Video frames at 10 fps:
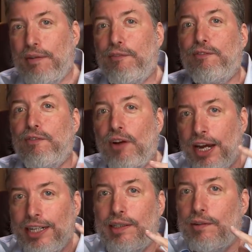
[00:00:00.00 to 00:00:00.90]
the
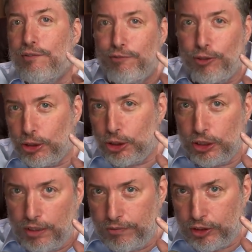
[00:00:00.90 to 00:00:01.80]
final
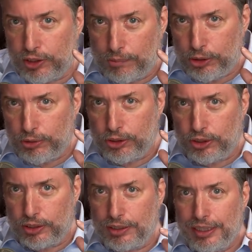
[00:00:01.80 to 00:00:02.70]
version of the
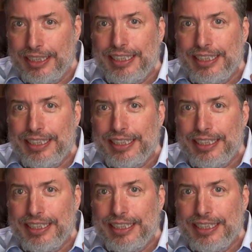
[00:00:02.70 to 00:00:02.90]
Septuagint